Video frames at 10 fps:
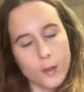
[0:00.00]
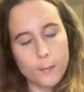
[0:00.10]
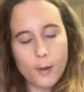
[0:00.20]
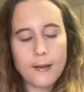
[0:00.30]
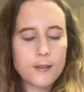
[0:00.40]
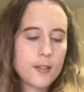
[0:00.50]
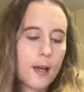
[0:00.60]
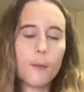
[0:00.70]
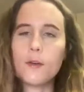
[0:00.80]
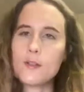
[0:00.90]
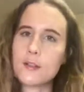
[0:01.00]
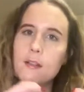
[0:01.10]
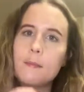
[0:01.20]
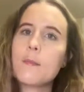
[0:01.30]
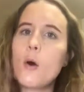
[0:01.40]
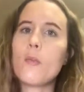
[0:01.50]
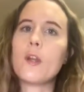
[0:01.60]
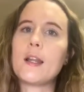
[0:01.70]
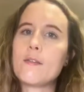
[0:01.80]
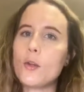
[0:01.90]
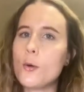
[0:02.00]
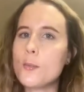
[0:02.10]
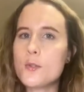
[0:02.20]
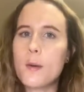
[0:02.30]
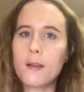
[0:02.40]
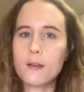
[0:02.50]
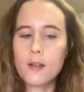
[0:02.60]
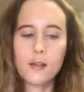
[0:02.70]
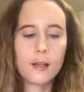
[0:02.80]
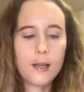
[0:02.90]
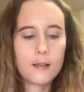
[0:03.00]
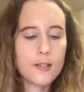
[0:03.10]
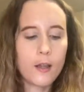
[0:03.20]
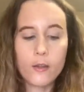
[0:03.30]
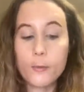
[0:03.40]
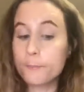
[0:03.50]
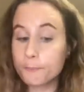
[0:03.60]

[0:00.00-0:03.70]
brand, I will obviously hold the leaflet up as well and kind of tell you